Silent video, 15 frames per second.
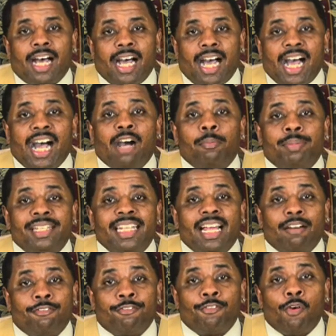I'll be
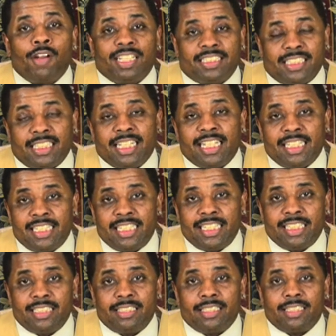that voice that they
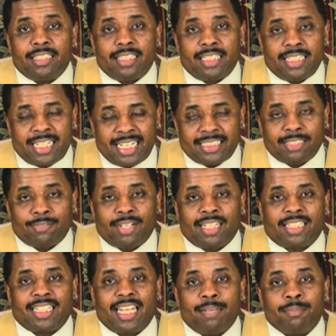need. And that's how
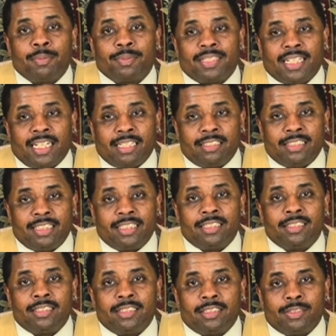I came up with the idea
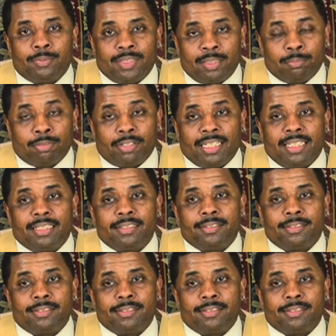with a brand.